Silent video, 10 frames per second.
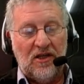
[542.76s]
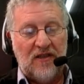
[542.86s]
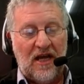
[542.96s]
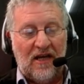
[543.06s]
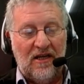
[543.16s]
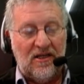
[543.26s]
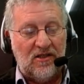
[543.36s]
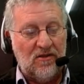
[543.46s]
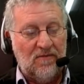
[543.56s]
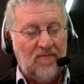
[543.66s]
that a tech
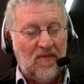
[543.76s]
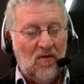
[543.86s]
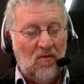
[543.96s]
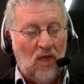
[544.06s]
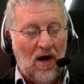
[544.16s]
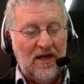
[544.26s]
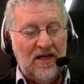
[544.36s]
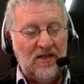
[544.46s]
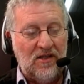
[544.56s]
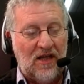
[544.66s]
needs. One
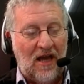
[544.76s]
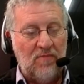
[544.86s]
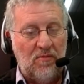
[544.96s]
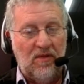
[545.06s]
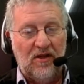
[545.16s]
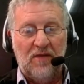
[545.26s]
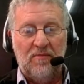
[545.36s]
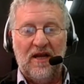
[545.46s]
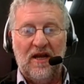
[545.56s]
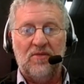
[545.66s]
is the capability
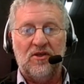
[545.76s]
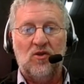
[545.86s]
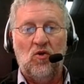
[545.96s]
of being able to